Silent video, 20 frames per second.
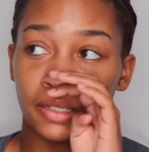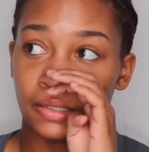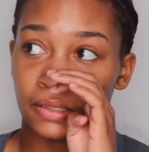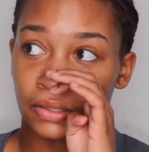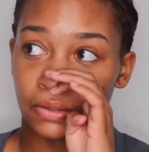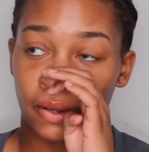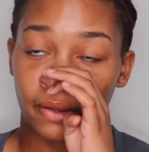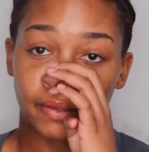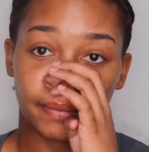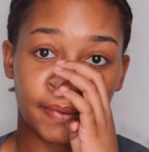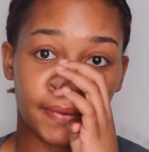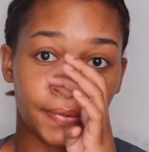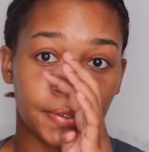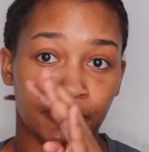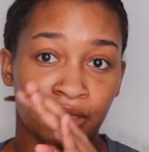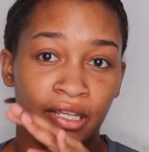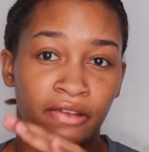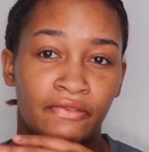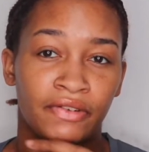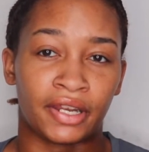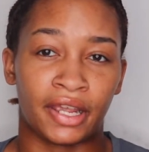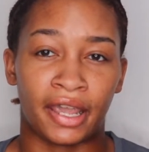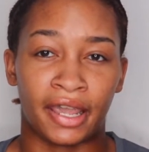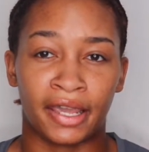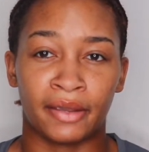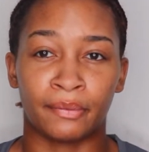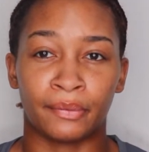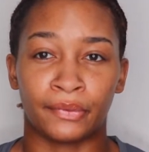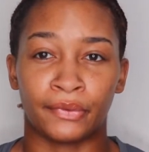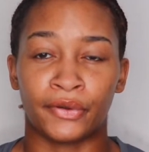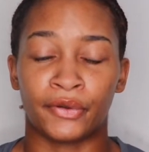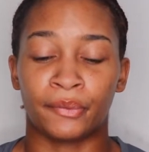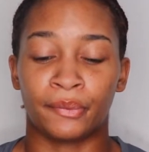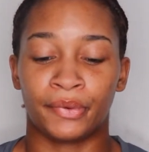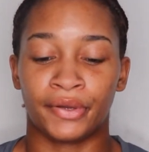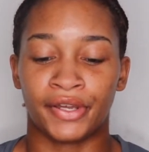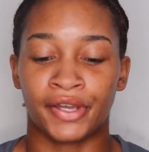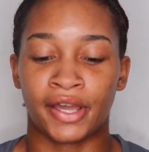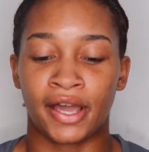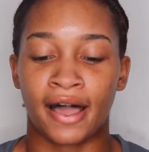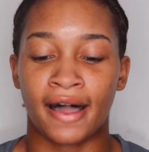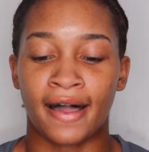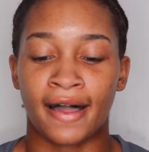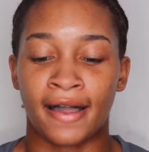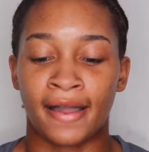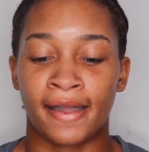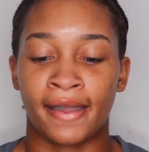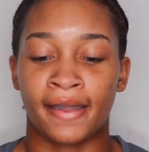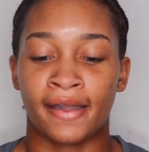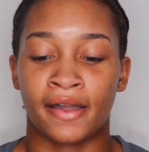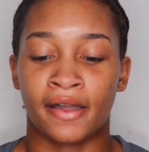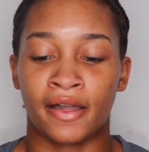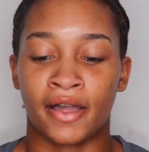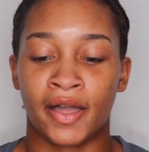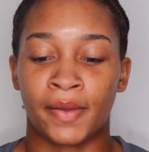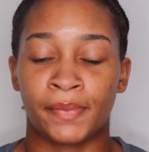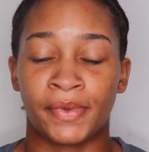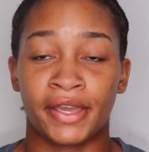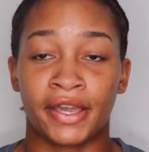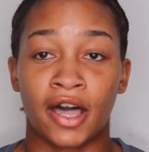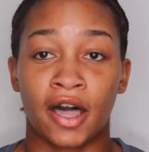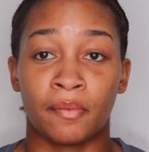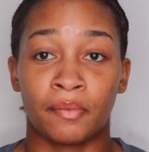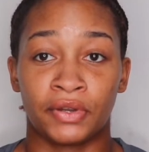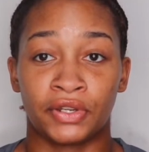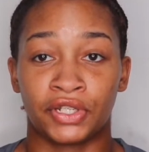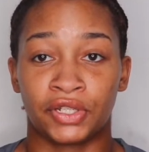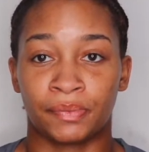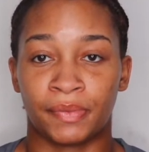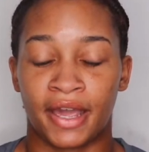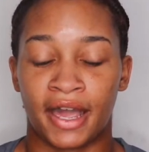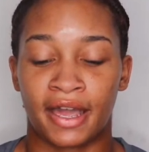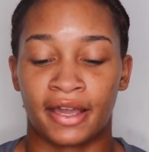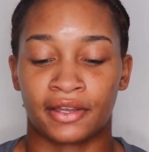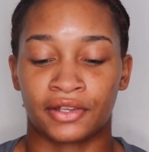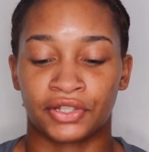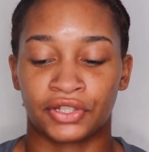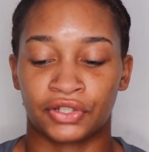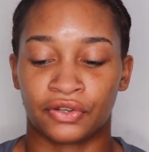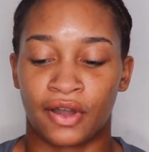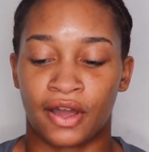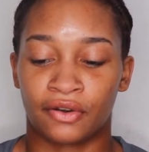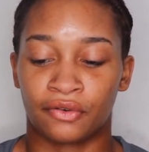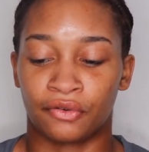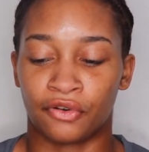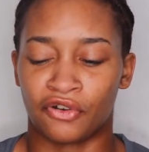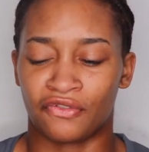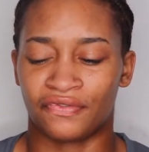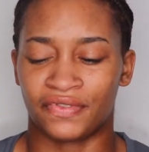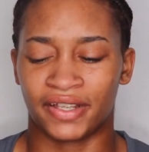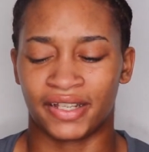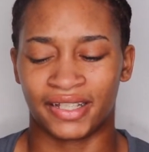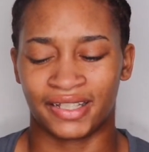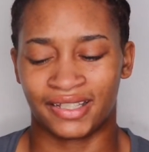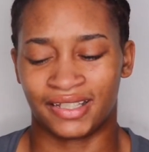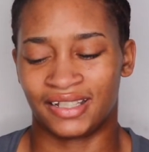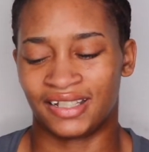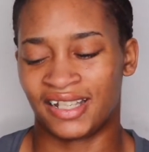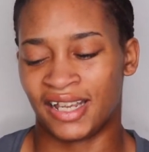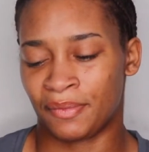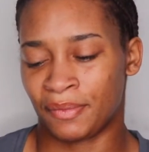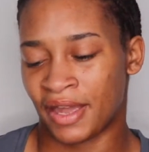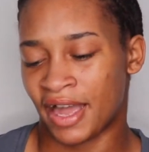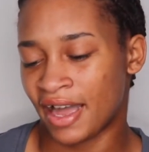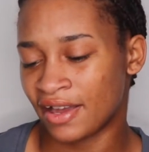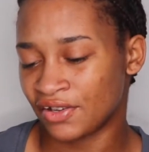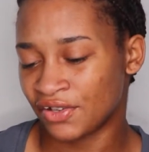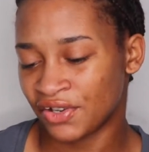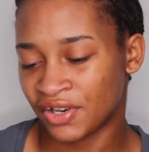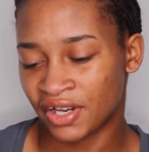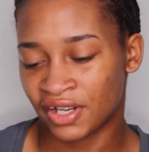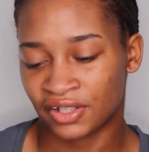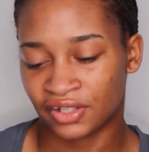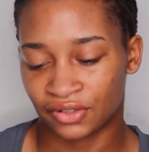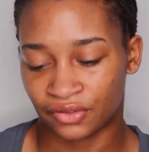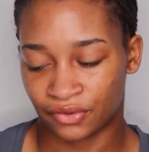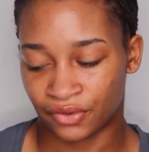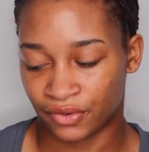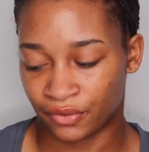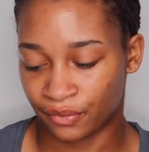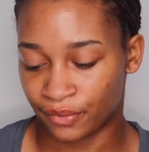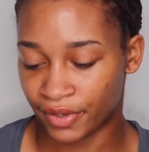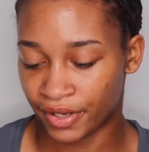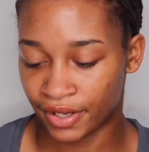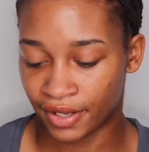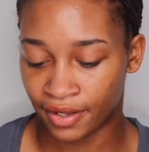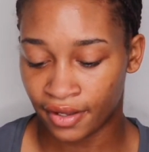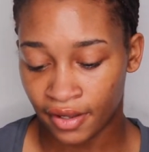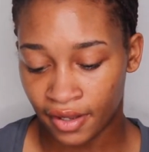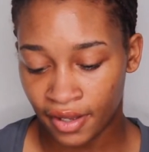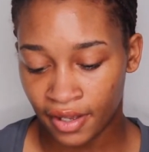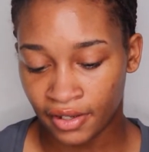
So I was supposed to leave in April, but I um, it got pushed back. So I don't know if like it's the same address or what.